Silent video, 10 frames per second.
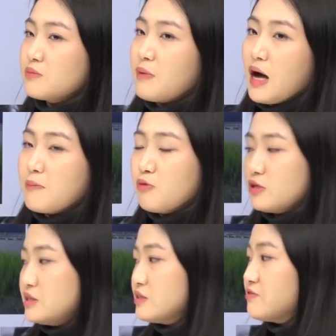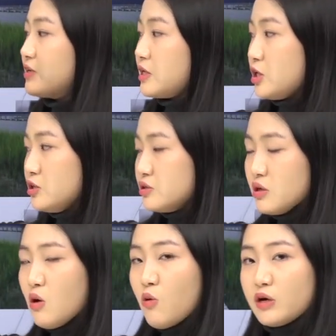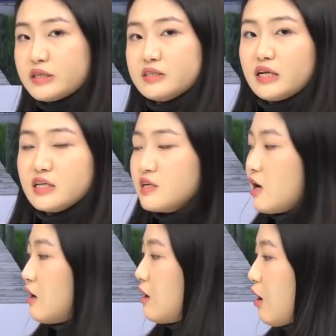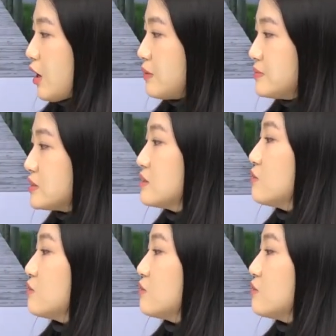by pointing fingers or extended arms,